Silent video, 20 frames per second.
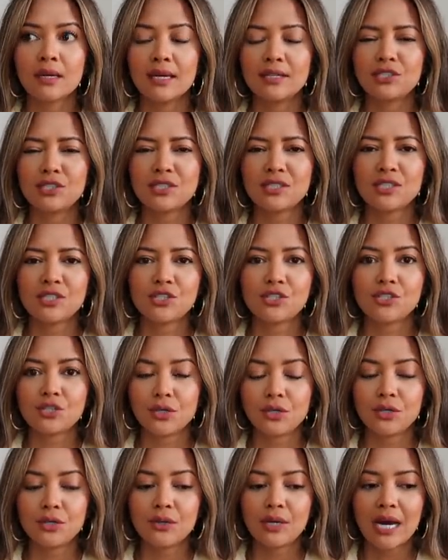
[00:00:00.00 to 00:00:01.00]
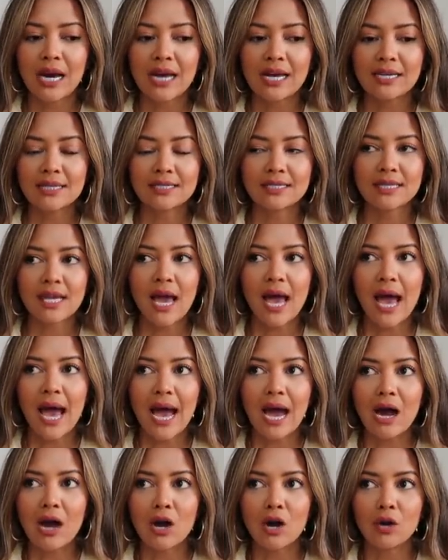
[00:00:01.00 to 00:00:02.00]
And just to show you guys
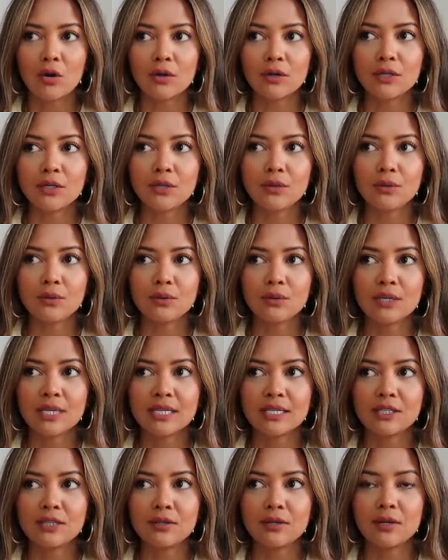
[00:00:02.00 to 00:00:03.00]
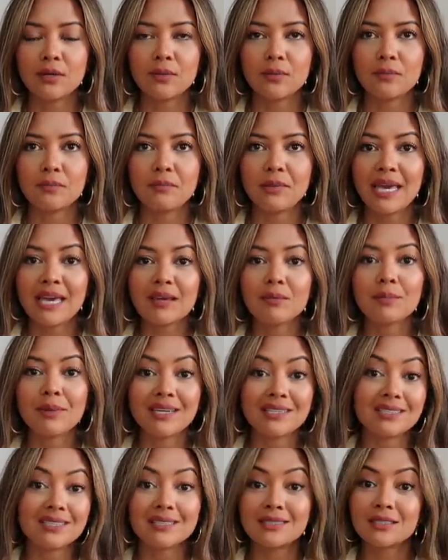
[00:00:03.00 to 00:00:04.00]
how you can make
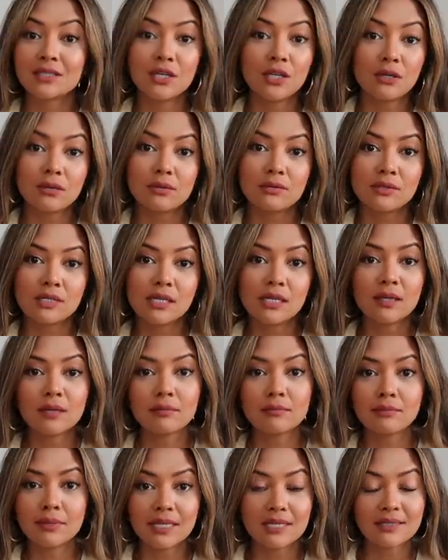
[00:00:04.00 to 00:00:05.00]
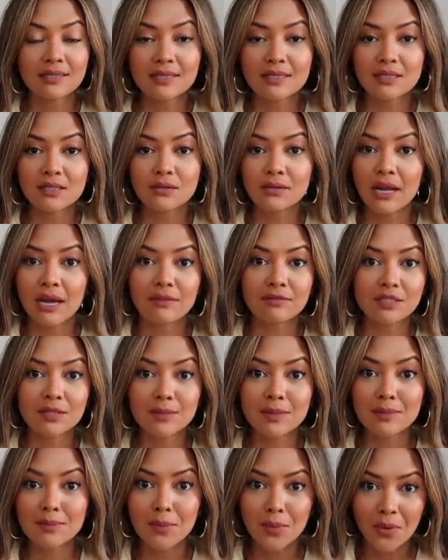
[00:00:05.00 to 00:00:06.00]
basics cute, basics don't have to
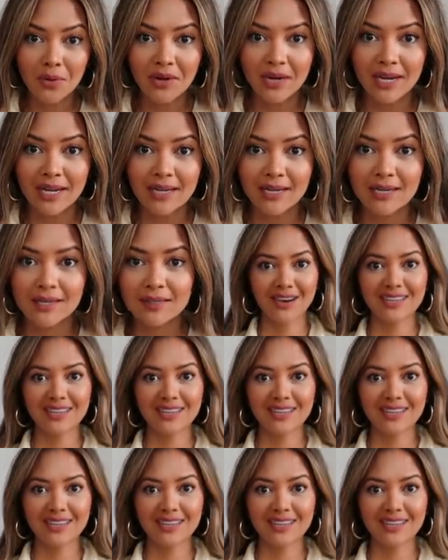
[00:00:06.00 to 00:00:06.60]
be boring.